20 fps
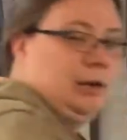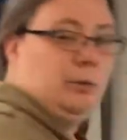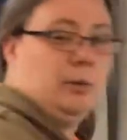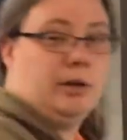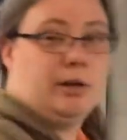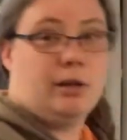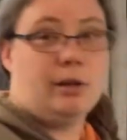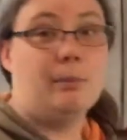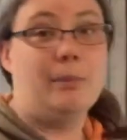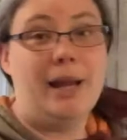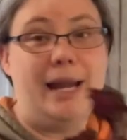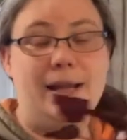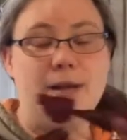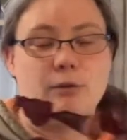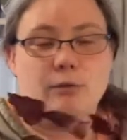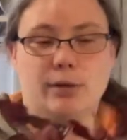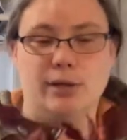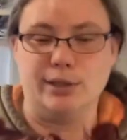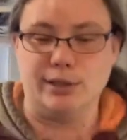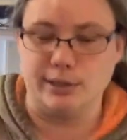is one of the
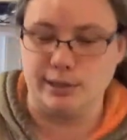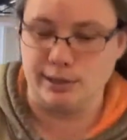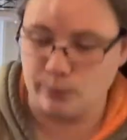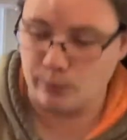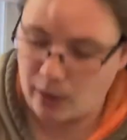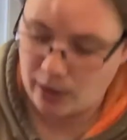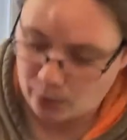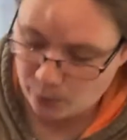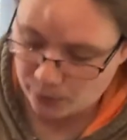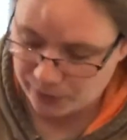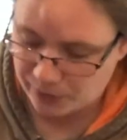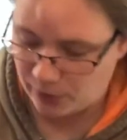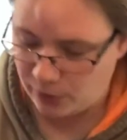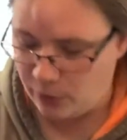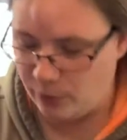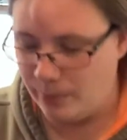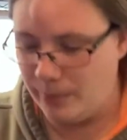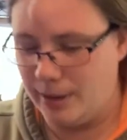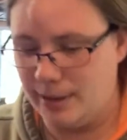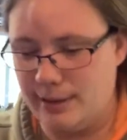main reasons why I want the
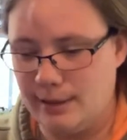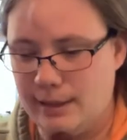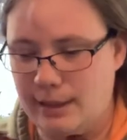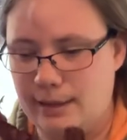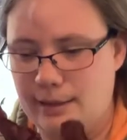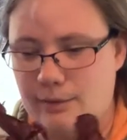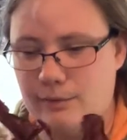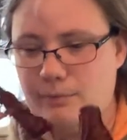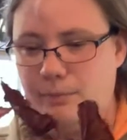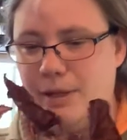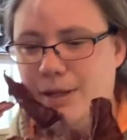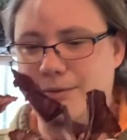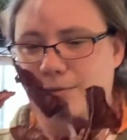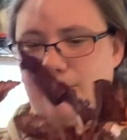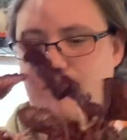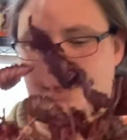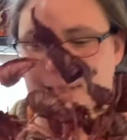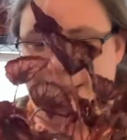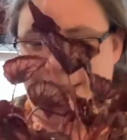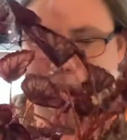humidity to get
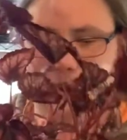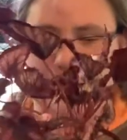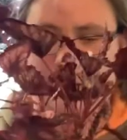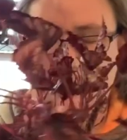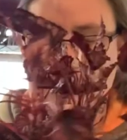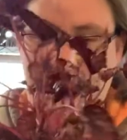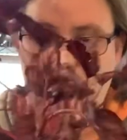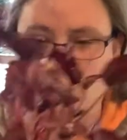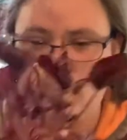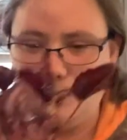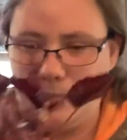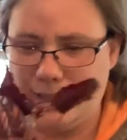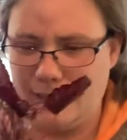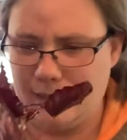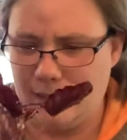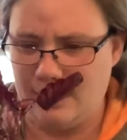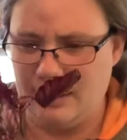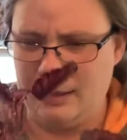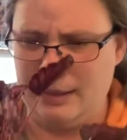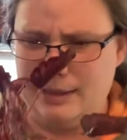fixed down here,
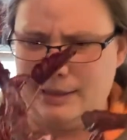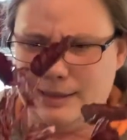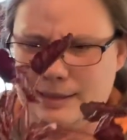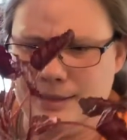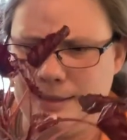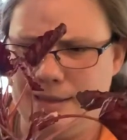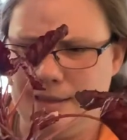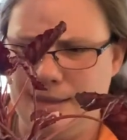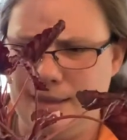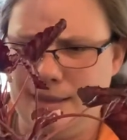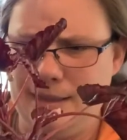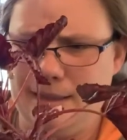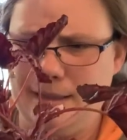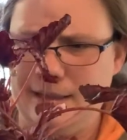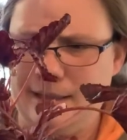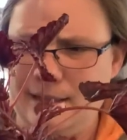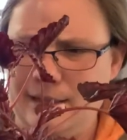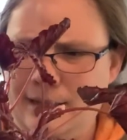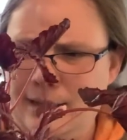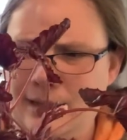because
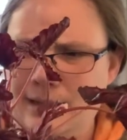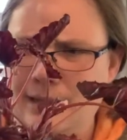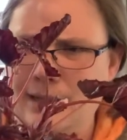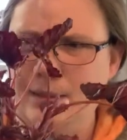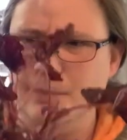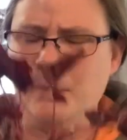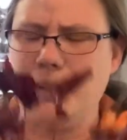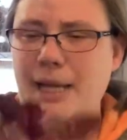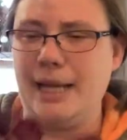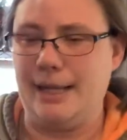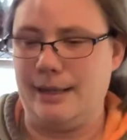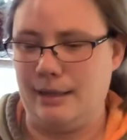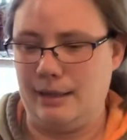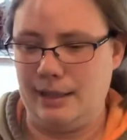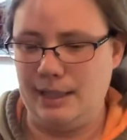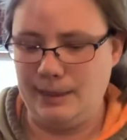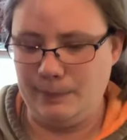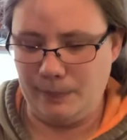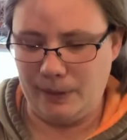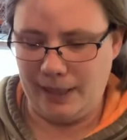
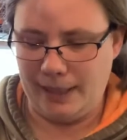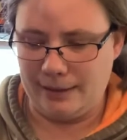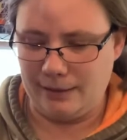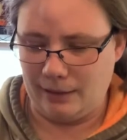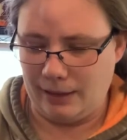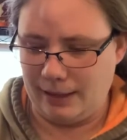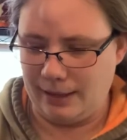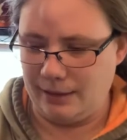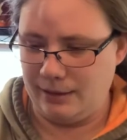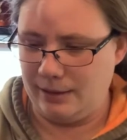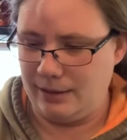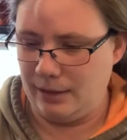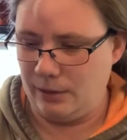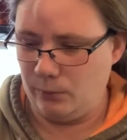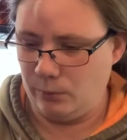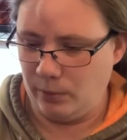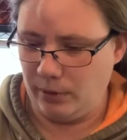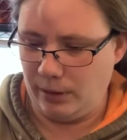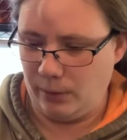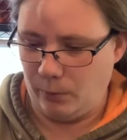this plant like did
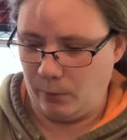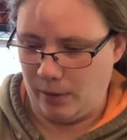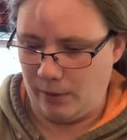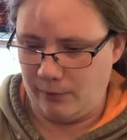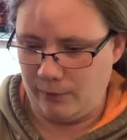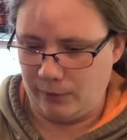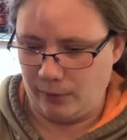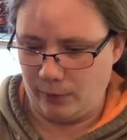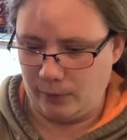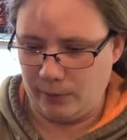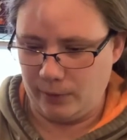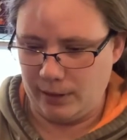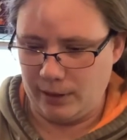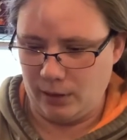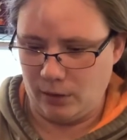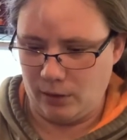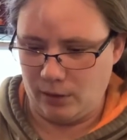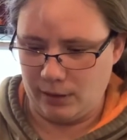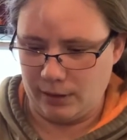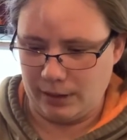really well for a really
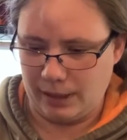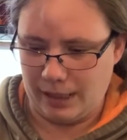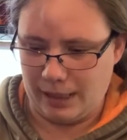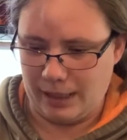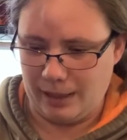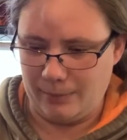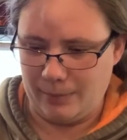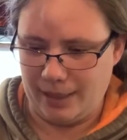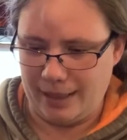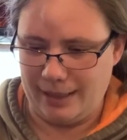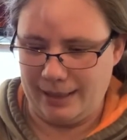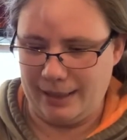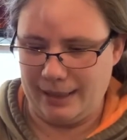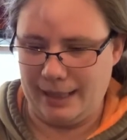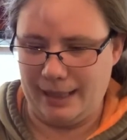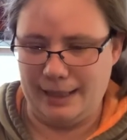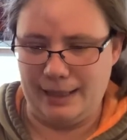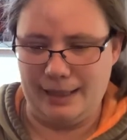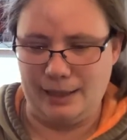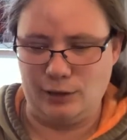long time, and
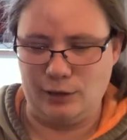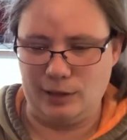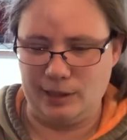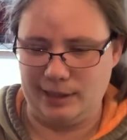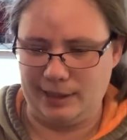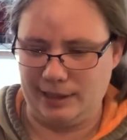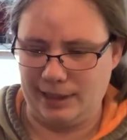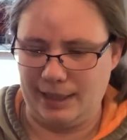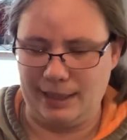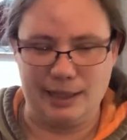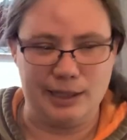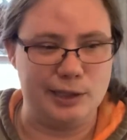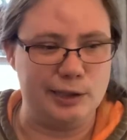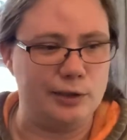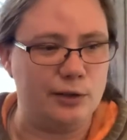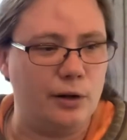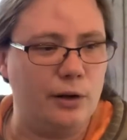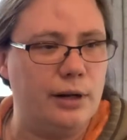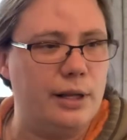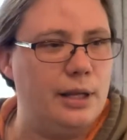then it just kind of
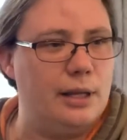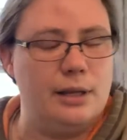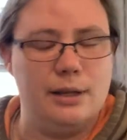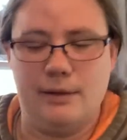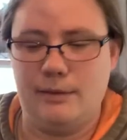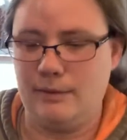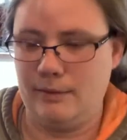started,